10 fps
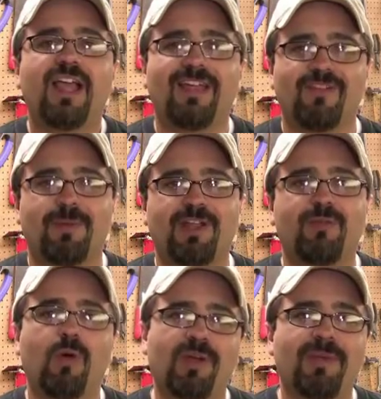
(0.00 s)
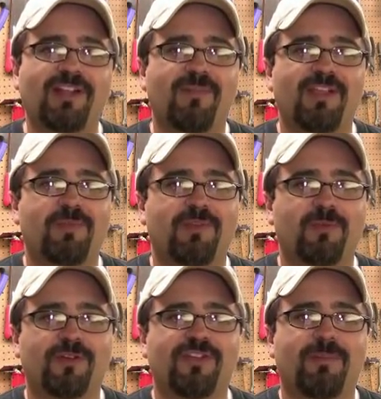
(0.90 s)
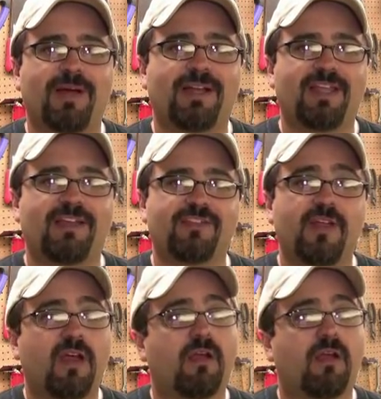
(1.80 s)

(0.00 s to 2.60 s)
Hey everybody, welcome back to Matt's Basement Workshop Podcast.